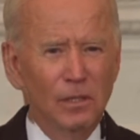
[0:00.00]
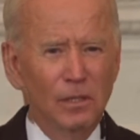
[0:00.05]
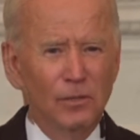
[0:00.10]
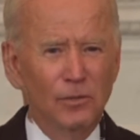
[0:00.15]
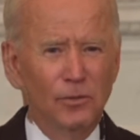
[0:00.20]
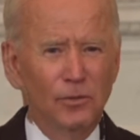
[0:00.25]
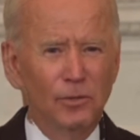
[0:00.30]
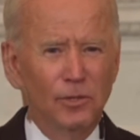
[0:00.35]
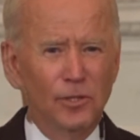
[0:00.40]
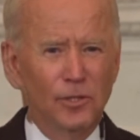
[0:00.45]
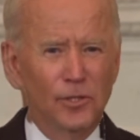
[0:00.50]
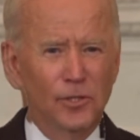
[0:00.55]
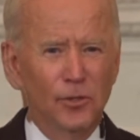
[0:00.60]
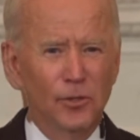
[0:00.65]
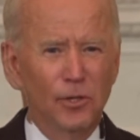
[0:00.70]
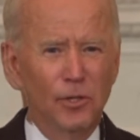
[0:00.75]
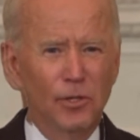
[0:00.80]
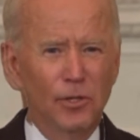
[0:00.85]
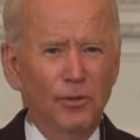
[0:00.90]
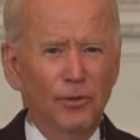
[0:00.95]
to
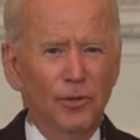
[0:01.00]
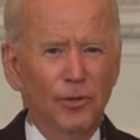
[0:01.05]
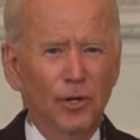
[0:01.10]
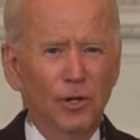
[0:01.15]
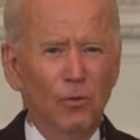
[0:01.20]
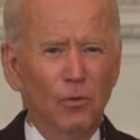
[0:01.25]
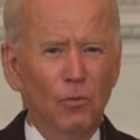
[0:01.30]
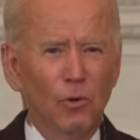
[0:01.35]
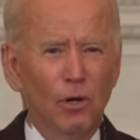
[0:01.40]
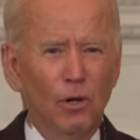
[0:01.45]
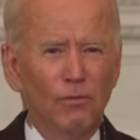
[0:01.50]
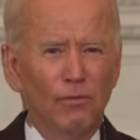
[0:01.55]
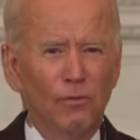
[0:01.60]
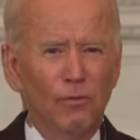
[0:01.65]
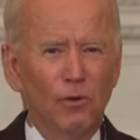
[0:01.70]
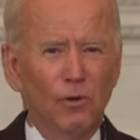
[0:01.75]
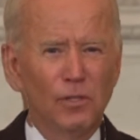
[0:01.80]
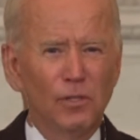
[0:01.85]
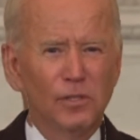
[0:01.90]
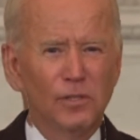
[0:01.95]
ensure their
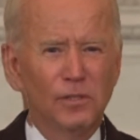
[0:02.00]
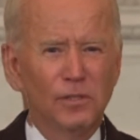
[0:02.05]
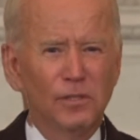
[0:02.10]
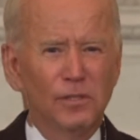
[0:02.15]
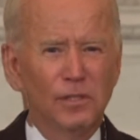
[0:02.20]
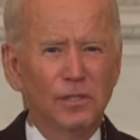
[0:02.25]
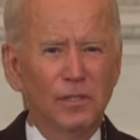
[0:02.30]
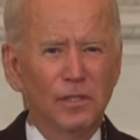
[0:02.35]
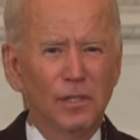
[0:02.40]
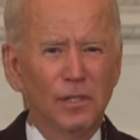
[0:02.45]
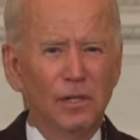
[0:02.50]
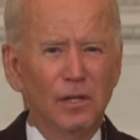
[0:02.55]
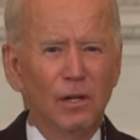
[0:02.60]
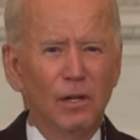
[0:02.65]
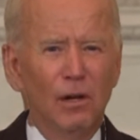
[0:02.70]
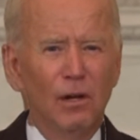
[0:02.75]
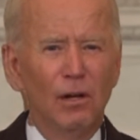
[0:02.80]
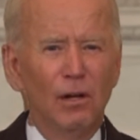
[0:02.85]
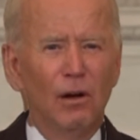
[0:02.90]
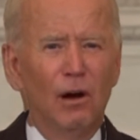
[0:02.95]
workforces
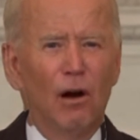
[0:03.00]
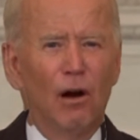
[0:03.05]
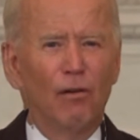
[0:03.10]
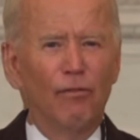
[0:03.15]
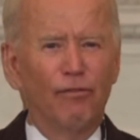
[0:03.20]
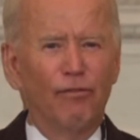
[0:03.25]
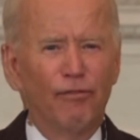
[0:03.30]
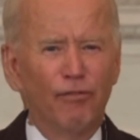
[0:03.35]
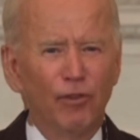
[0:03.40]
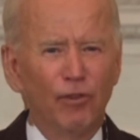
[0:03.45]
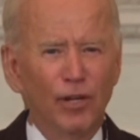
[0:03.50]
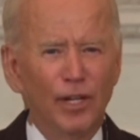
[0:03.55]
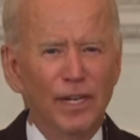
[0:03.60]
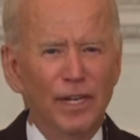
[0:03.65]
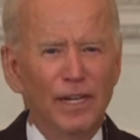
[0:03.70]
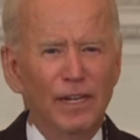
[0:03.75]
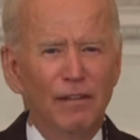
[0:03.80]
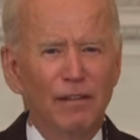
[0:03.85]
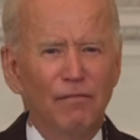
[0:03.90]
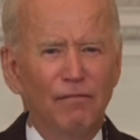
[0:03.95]
are
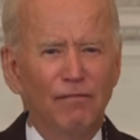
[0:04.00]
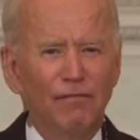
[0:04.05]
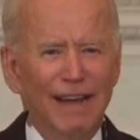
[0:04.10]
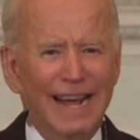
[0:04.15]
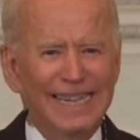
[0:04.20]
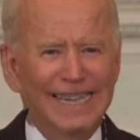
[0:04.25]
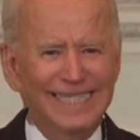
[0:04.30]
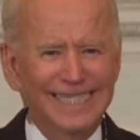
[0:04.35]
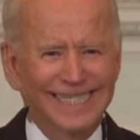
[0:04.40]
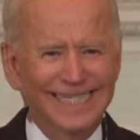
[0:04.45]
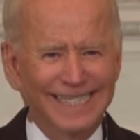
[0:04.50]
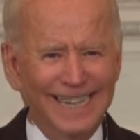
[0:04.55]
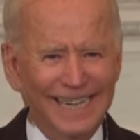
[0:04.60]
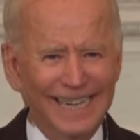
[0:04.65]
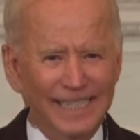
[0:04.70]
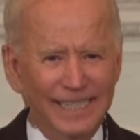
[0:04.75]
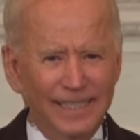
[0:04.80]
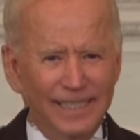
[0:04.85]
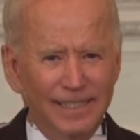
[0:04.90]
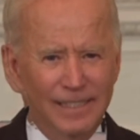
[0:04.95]
fully
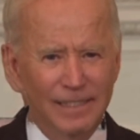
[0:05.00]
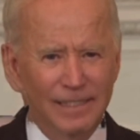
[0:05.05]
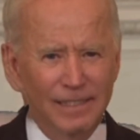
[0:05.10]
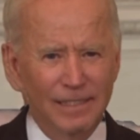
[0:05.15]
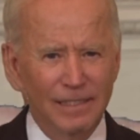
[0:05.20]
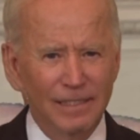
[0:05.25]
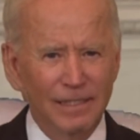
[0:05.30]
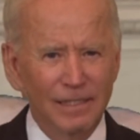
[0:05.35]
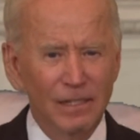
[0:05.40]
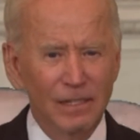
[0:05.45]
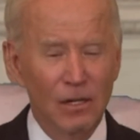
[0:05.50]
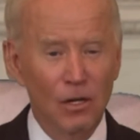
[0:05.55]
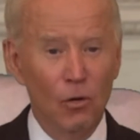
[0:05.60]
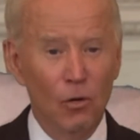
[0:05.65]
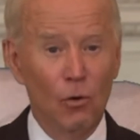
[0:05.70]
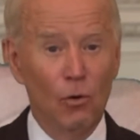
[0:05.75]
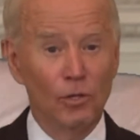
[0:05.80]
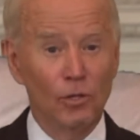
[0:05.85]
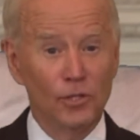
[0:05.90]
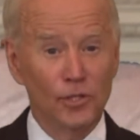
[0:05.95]
vaccinated
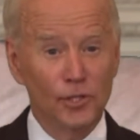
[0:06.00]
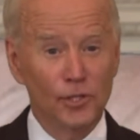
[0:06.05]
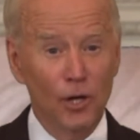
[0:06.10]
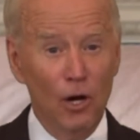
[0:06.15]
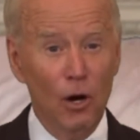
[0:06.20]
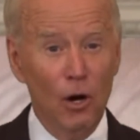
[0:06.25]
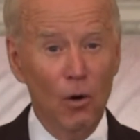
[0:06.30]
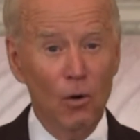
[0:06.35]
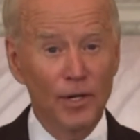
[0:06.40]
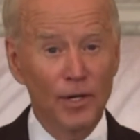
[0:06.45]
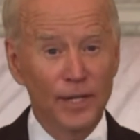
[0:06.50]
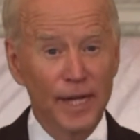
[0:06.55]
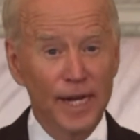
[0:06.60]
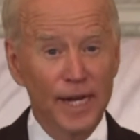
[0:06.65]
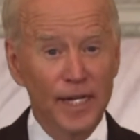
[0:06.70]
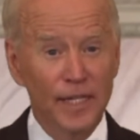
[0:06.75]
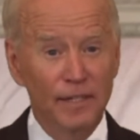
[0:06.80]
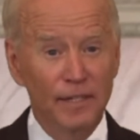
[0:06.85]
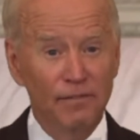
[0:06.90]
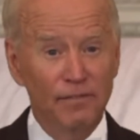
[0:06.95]
or show a
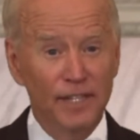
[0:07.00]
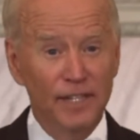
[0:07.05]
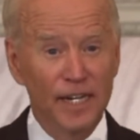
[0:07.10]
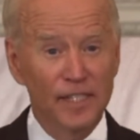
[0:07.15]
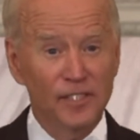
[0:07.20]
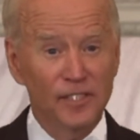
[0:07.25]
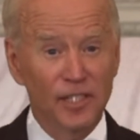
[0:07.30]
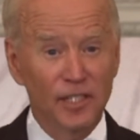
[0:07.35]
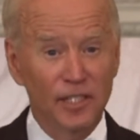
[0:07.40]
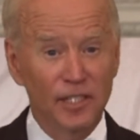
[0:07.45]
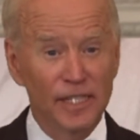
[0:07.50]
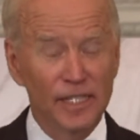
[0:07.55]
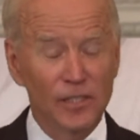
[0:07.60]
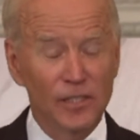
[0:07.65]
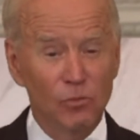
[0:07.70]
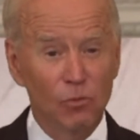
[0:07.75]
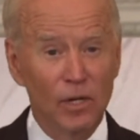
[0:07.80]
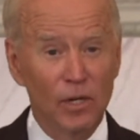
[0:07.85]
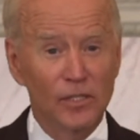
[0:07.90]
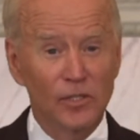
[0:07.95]
negative test at
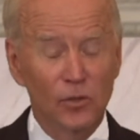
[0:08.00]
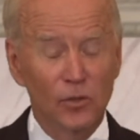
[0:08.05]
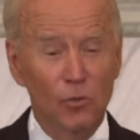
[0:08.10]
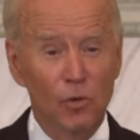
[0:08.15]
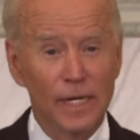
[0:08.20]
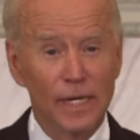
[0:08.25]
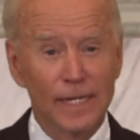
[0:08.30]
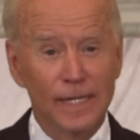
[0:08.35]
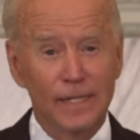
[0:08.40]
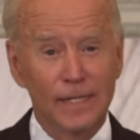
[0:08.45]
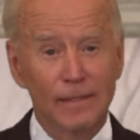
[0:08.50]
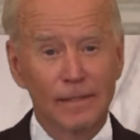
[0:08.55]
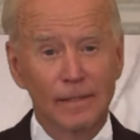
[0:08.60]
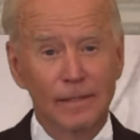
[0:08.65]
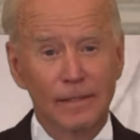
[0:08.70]
least once a week.